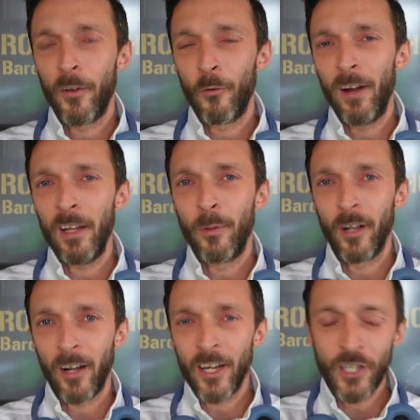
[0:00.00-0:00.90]
already.
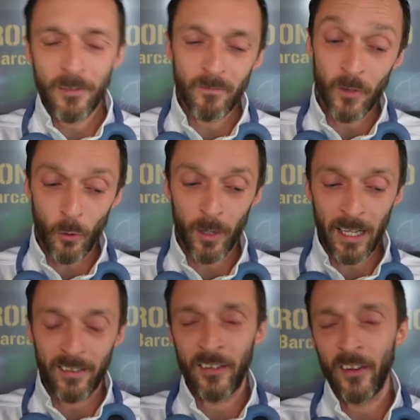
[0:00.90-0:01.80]
Progression,
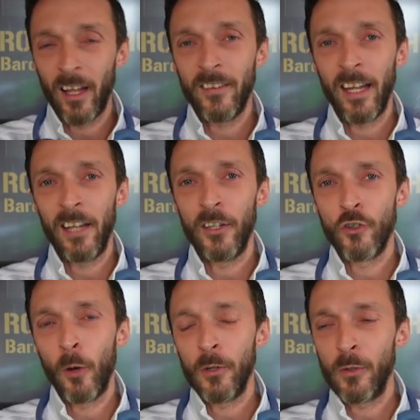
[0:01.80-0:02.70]
against Atalanta, getting the
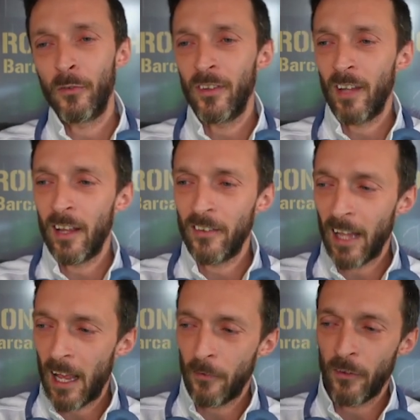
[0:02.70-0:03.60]
draw, which was fantastic
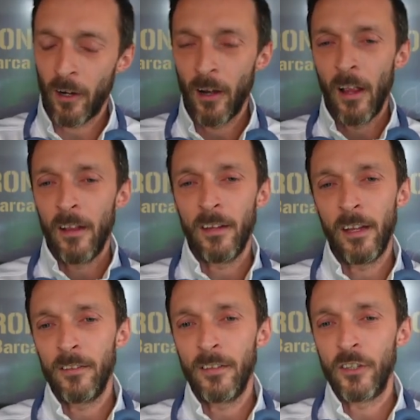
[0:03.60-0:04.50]
after
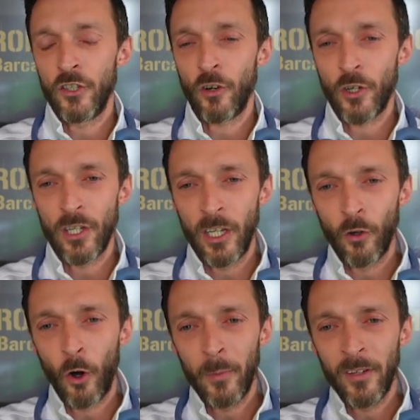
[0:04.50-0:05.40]
the destruction in
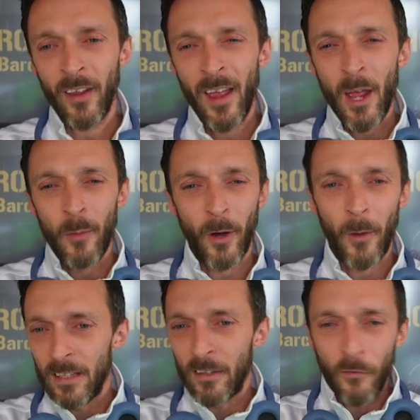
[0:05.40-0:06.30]
Dortmund. But
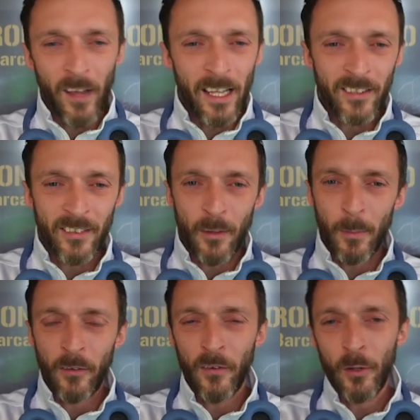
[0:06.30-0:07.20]
the defence, the
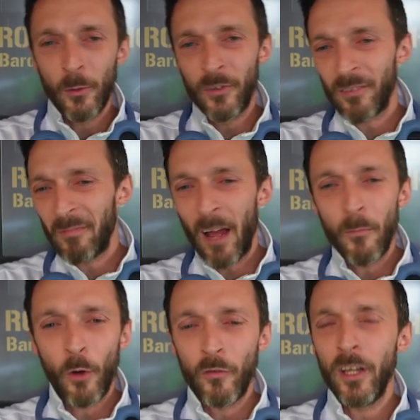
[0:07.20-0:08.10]
midfield, I'm
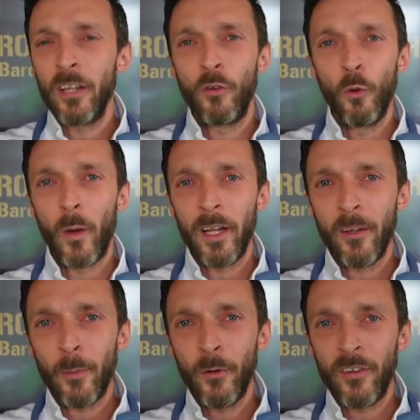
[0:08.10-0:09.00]
not really too worried
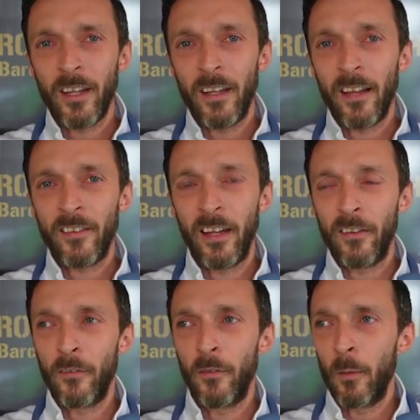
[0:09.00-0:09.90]
about it in that sense
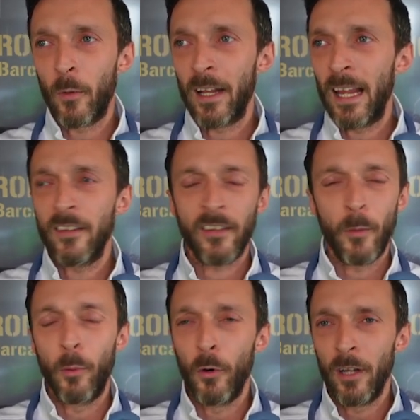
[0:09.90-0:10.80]
of like we're against an
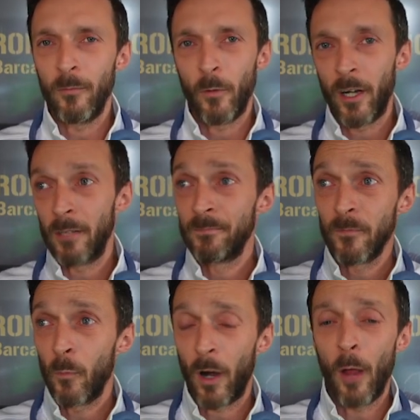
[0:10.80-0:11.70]
opponent where
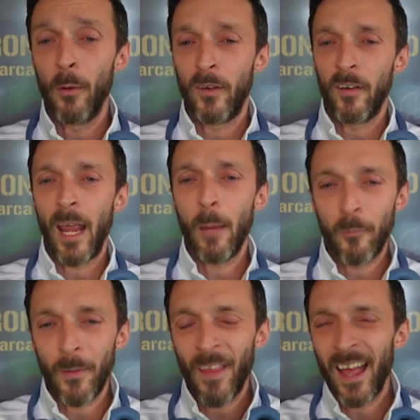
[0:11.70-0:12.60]
we're out of our depth,
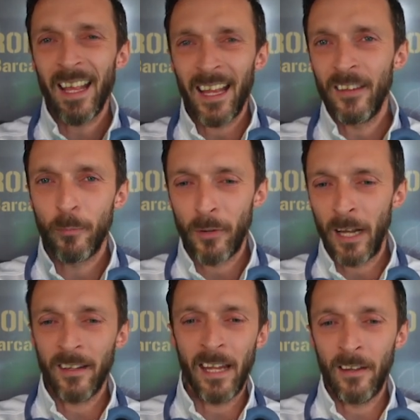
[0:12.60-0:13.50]
but that is
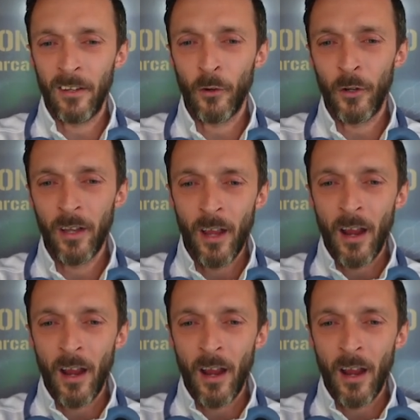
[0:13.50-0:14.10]
predicated on